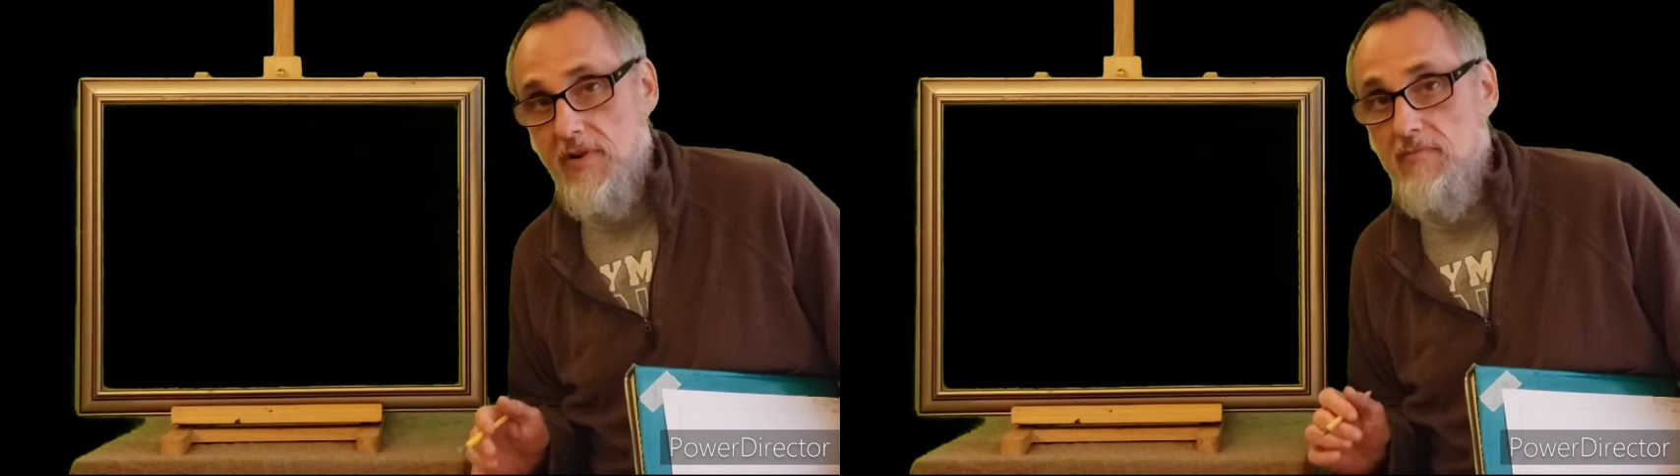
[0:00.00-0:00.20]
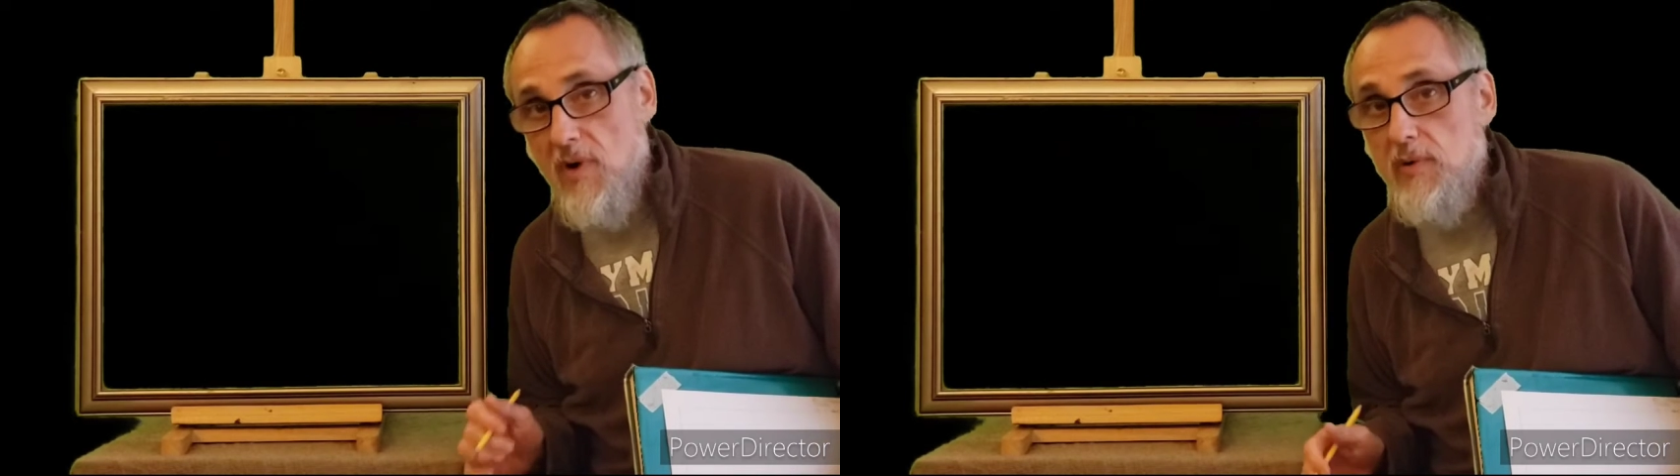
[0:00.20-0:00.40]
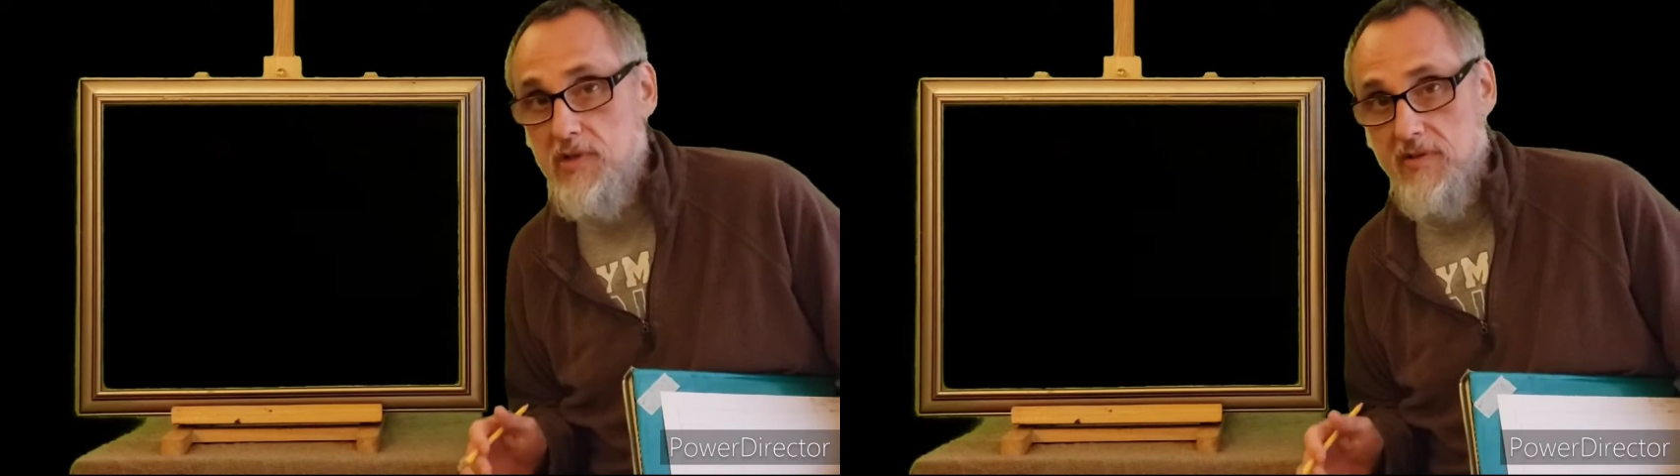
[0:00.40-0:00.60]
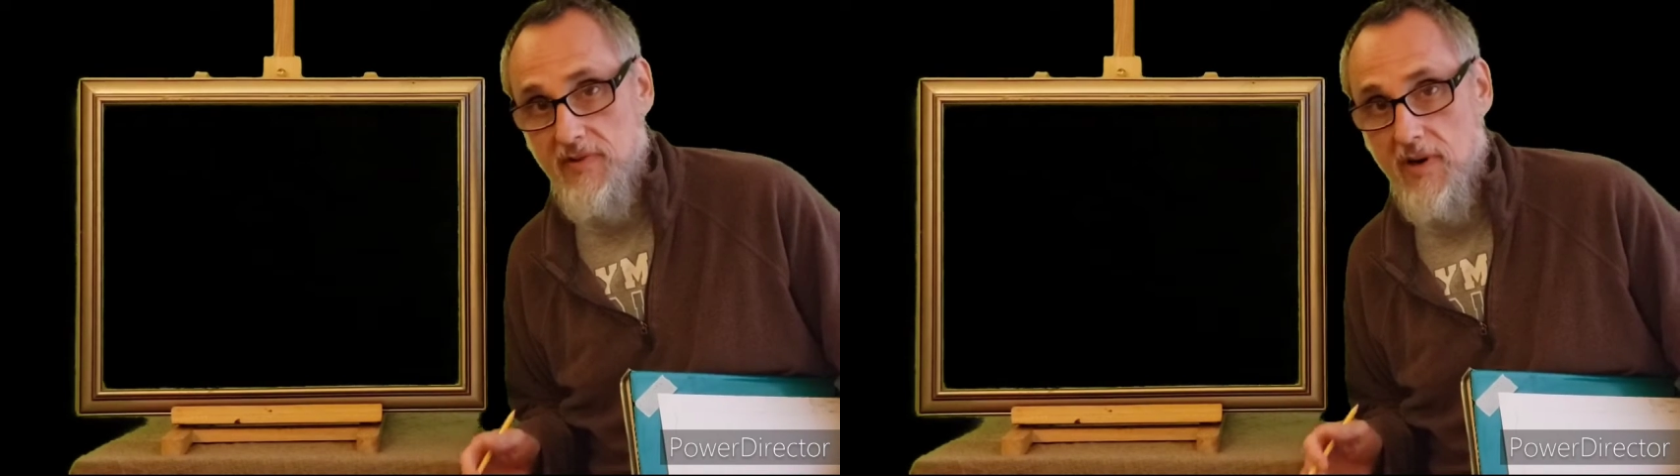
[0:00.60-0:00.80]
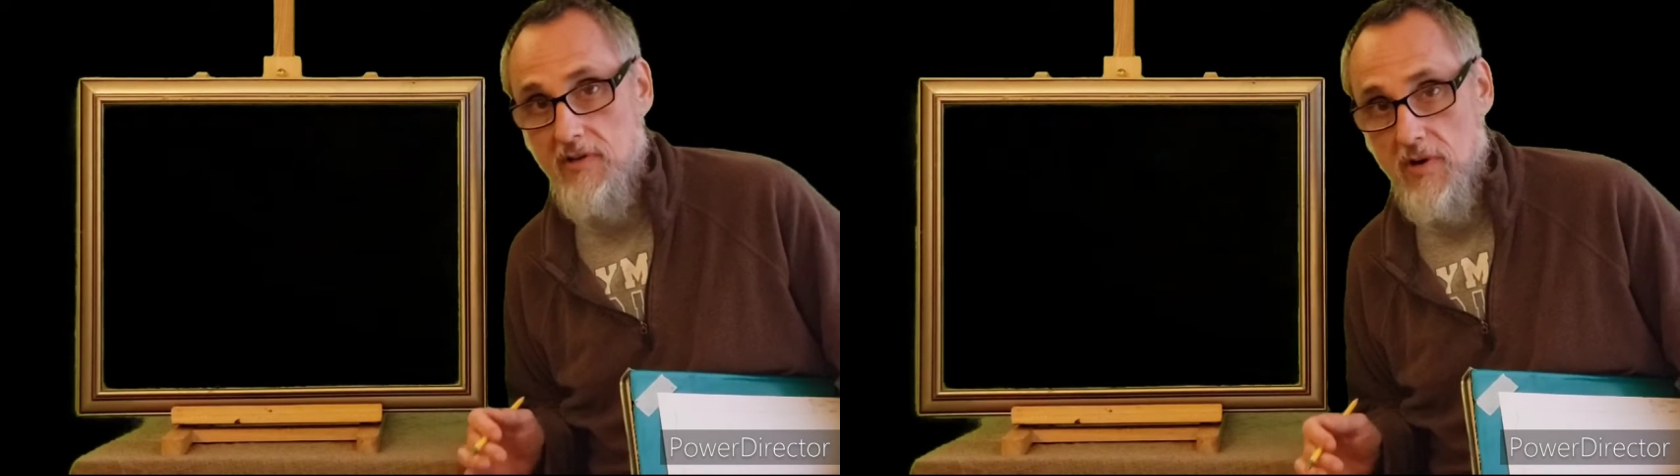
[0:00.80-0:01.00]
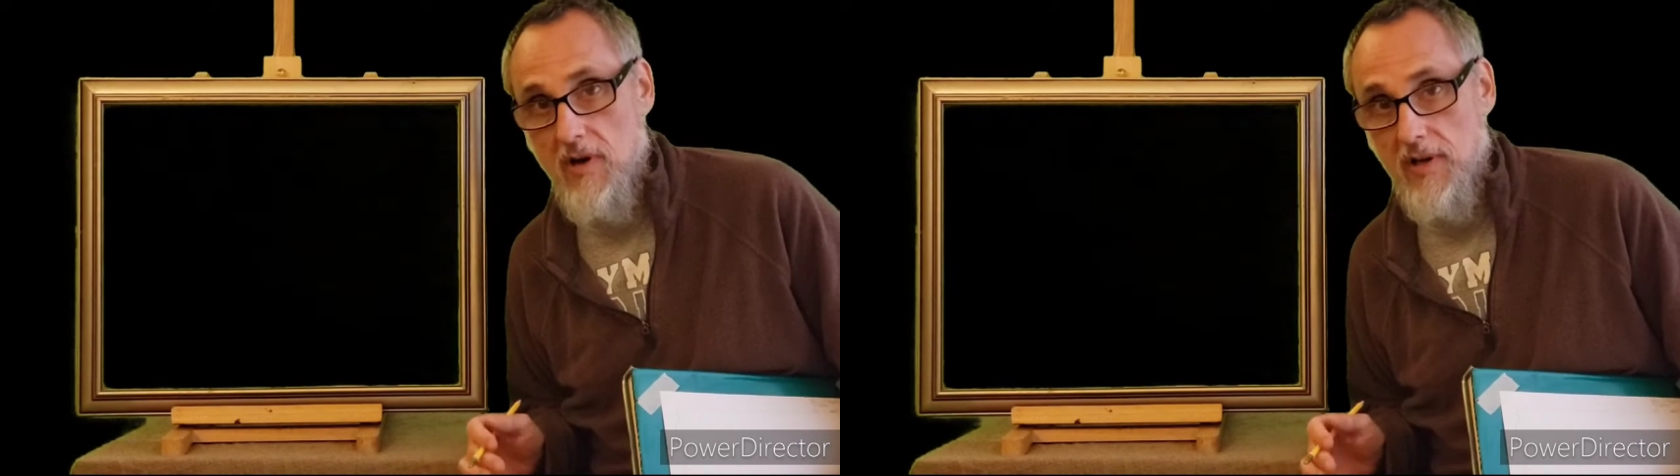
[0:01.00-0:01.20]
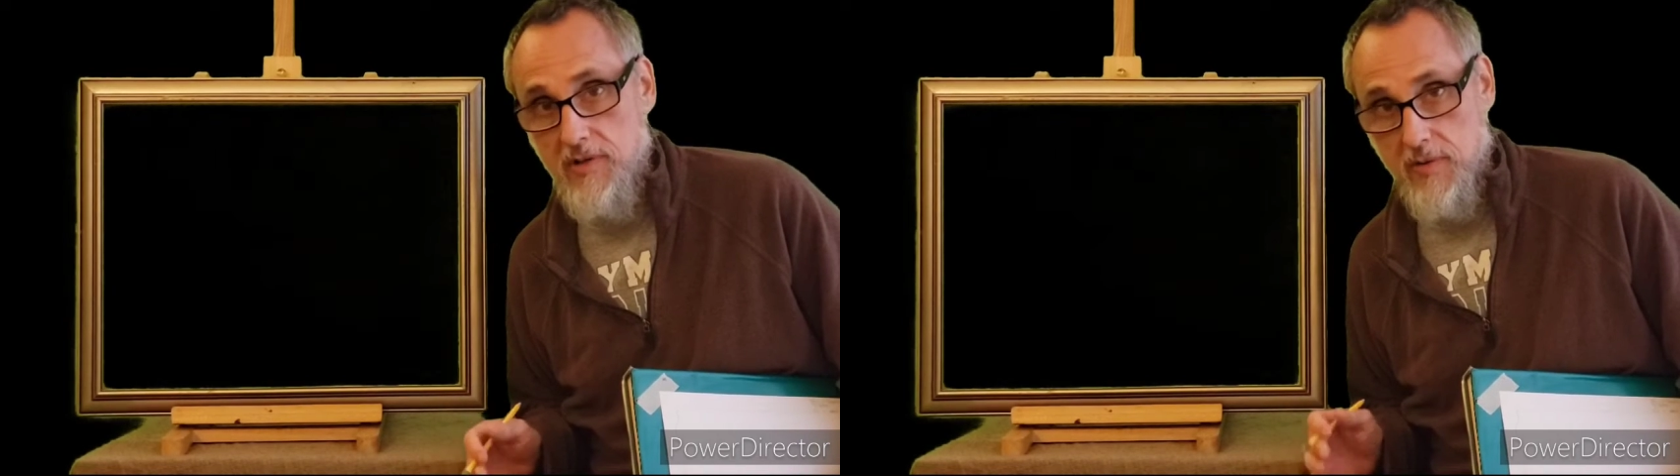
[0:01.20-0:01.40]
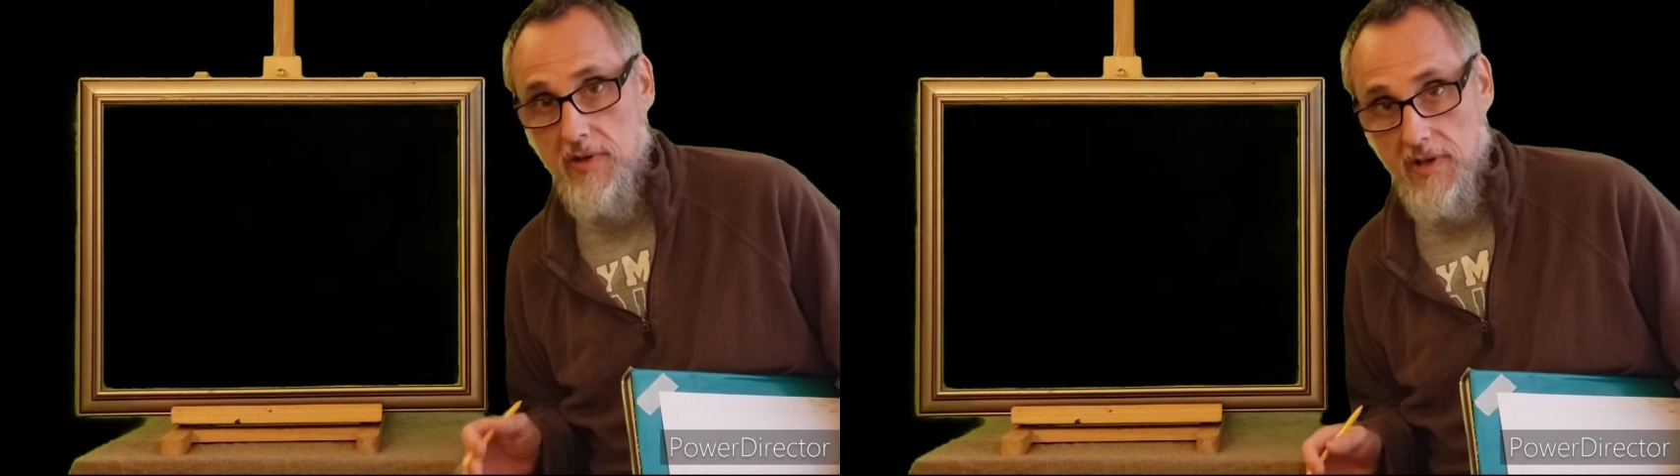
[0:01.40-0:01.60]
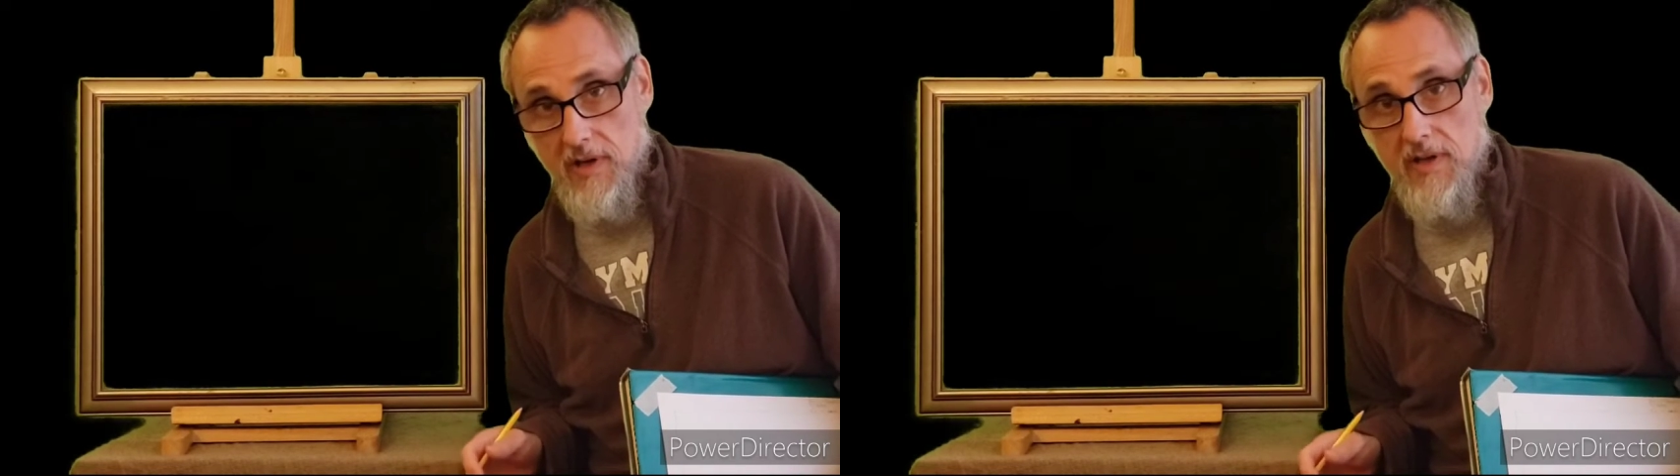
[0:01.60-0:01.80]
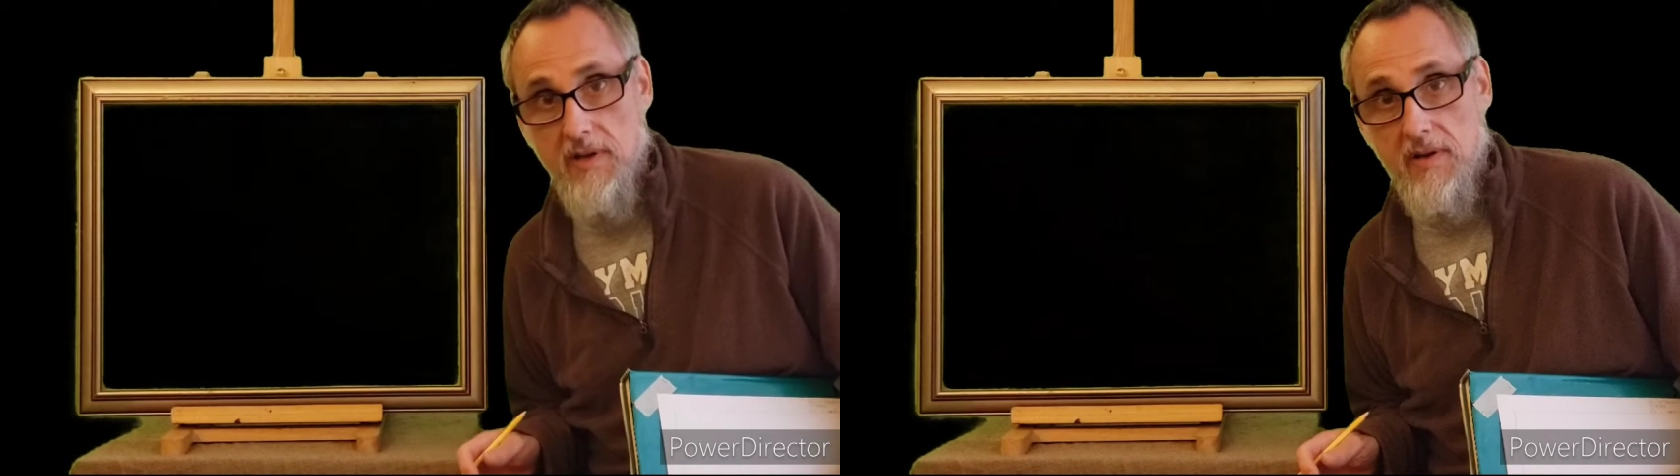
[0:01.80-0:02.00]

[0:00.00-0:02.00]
for most of our drawings early on